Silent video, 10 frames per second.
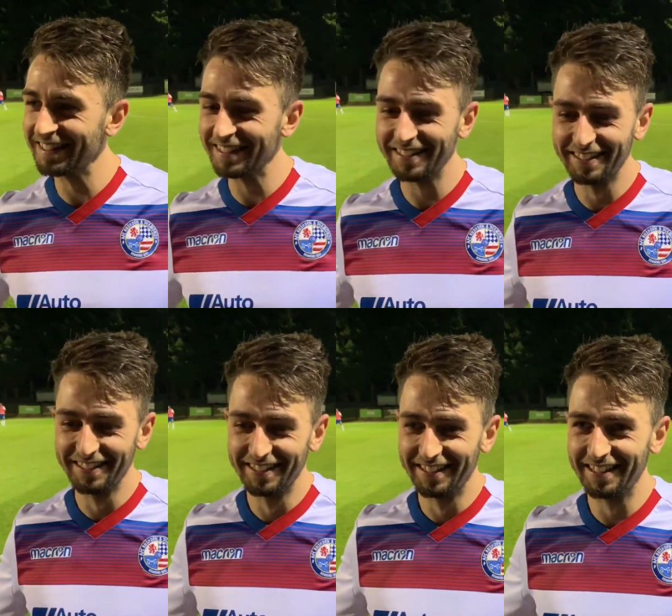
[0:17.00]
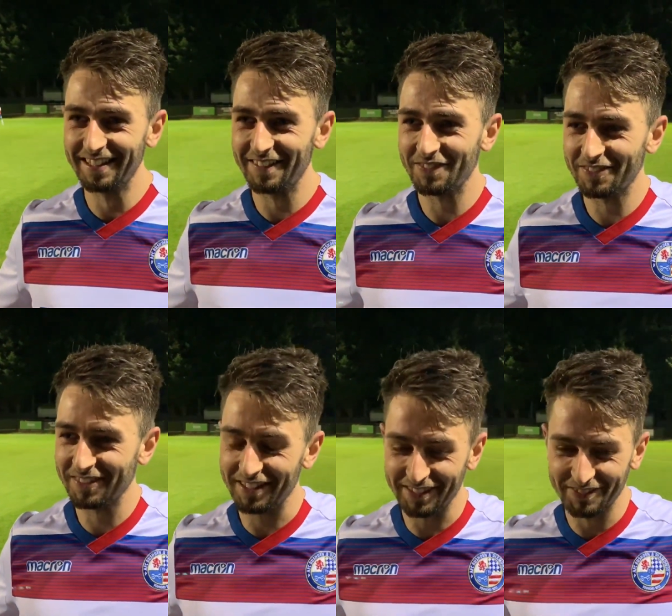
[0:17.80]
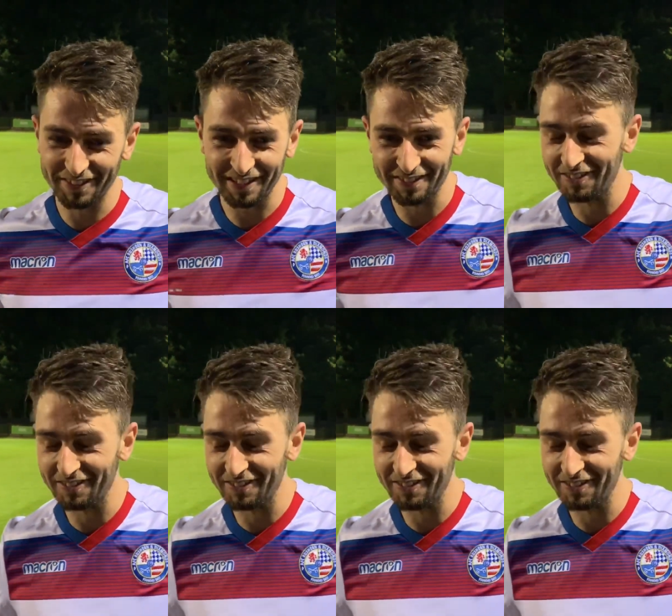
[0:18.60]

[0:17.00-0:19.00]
Well, did you enjoy that game tonight?